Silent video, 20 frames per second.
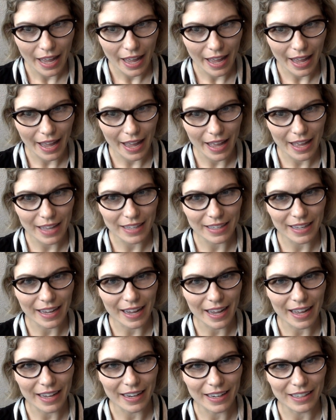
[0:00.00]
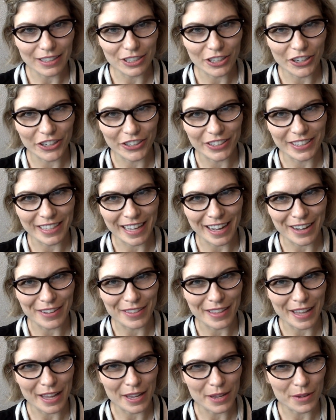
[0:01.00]
and yet it turns
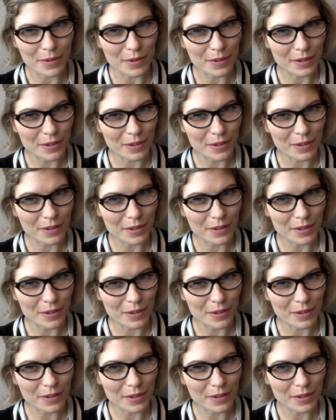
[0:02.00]
out that you